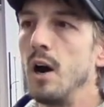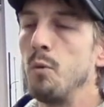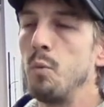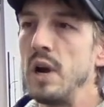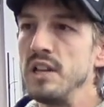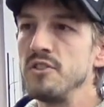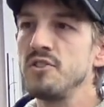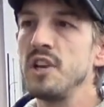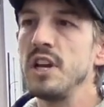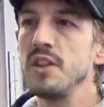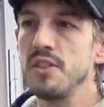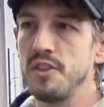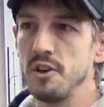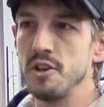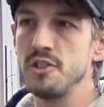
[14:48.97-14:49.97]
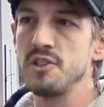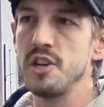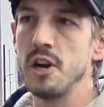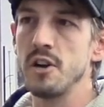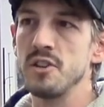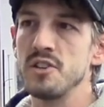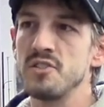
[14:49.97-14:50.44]
Wednesday and Thursday
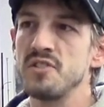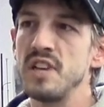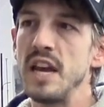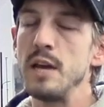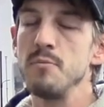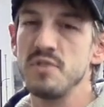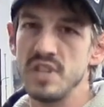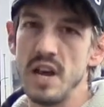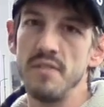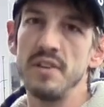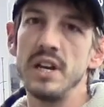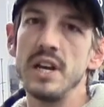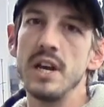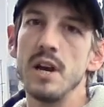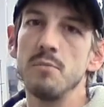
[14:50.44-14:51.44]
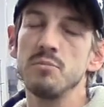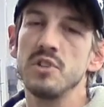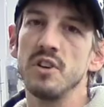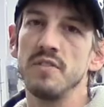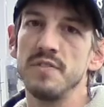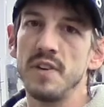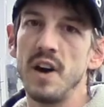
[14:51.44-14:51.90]
are the same, 7 a.m.
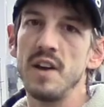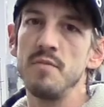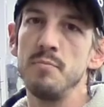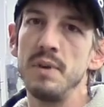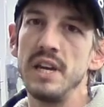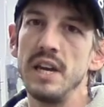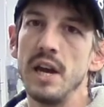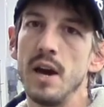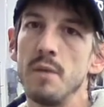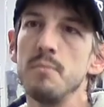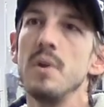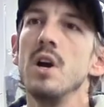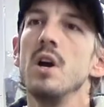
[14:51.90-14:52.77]
till 5 p.m.